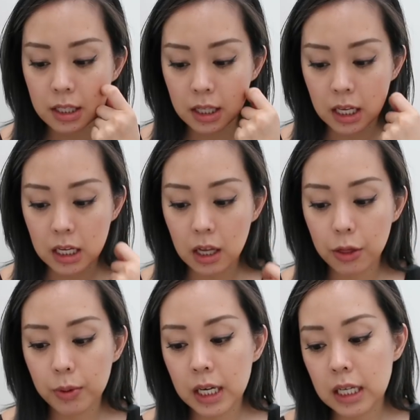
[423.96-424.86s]
is the
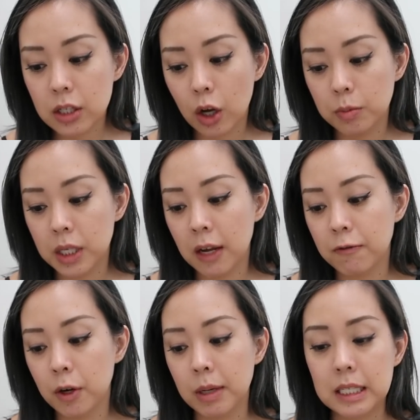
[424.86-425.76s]
three D Sculpting
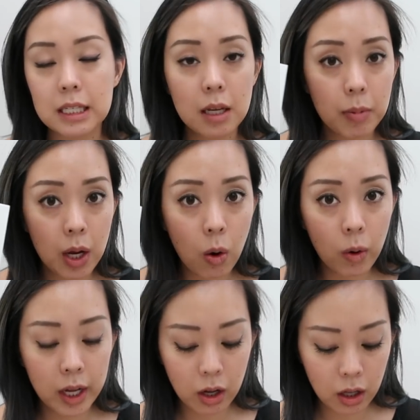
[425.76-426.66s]
and Firming Sleeping
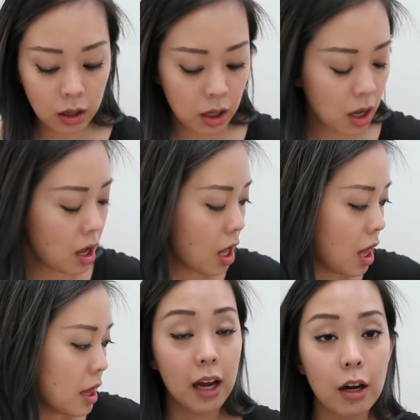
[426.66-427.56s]
Oil.
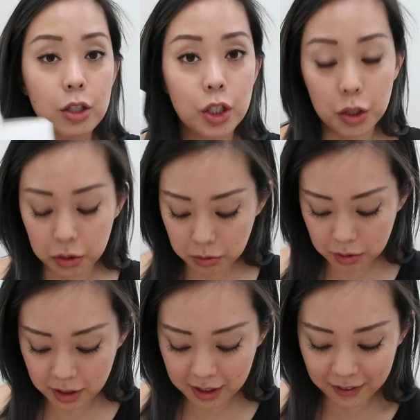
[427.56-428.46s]
I got
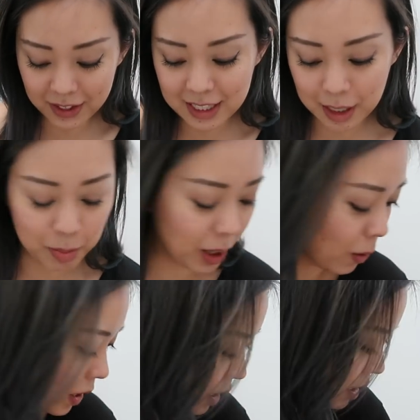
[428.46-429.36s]
two of the sleeping
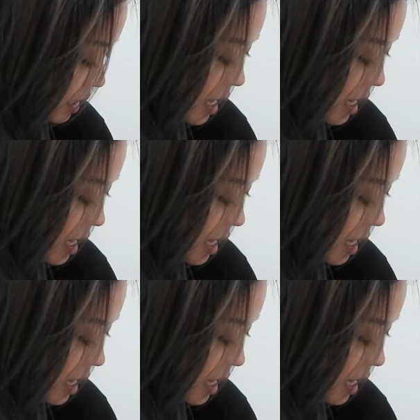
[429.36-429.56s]
oils.